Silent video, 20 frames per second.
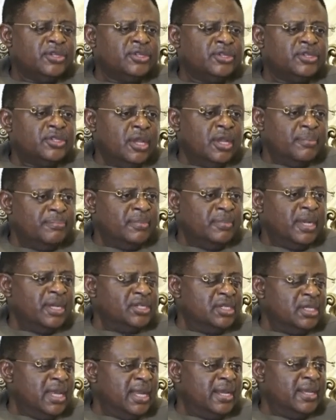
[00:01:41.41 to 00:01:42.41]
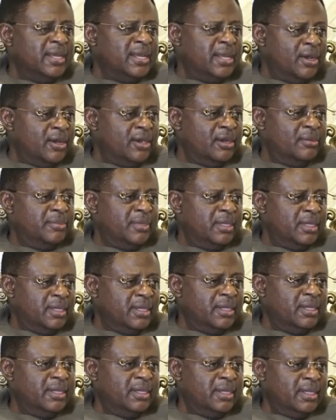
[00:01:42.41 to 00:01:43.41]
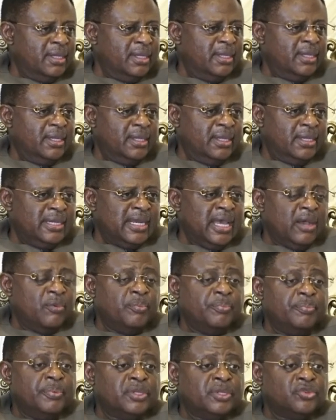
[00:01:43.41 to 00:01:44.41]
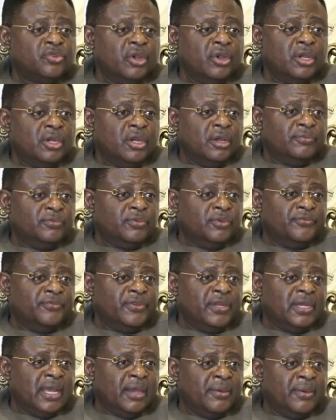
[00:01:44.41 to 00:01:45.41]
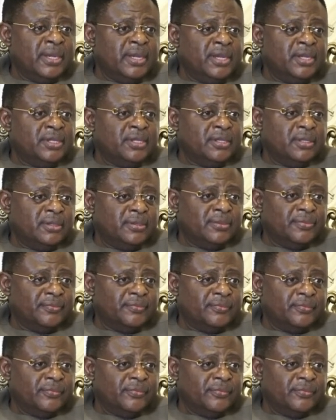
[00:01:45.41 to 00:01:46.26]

a subnational economy that will be strong enough to feed our nation.